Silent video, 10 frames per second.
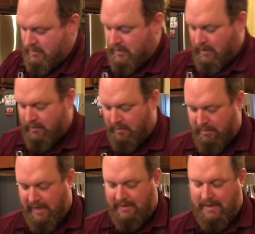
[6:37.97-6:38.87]
I'm gonna
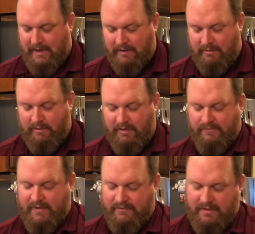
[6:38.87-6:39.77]
bake that at
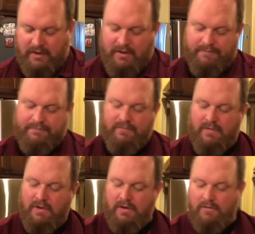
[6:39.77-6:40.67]
350
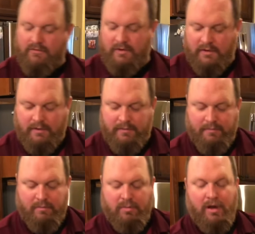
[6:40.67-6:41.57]
for
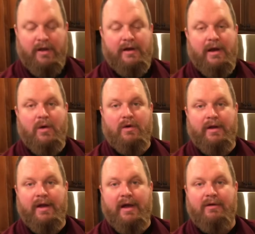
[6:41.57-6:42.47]
probably an hour and a
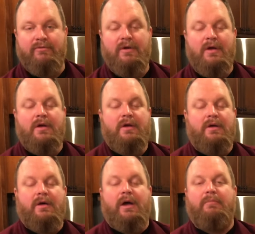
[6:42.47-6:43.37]
half.
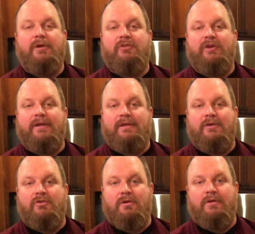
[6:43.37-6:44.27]
I'm gonna check the
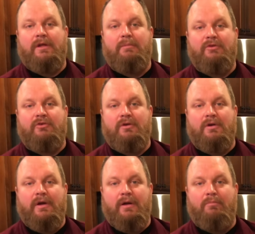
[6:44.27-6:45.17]
internal
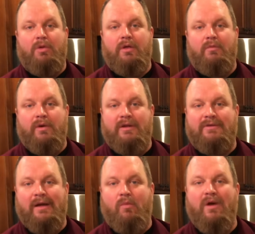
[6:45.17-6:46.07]
temperature and pull it when it's
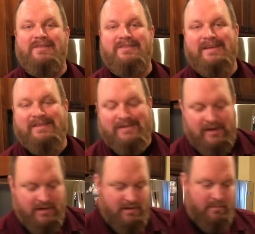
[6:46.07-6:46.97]
at 160.